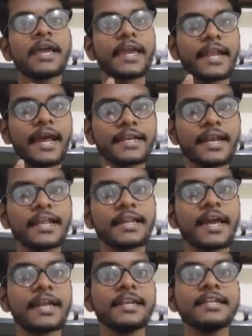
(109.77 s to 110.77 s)
enacted in
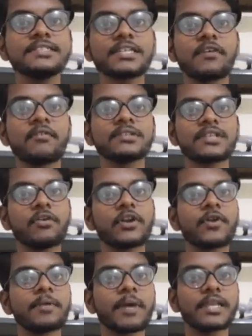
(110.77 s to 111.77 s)

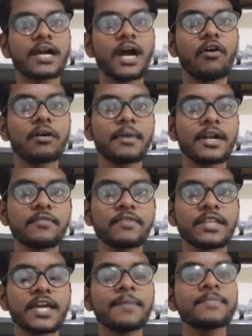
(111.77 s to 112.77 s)
1971 by the government of
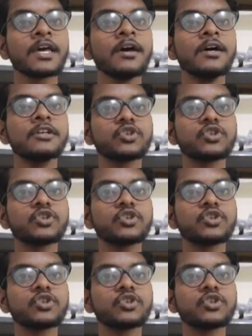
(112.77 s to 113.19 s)
India.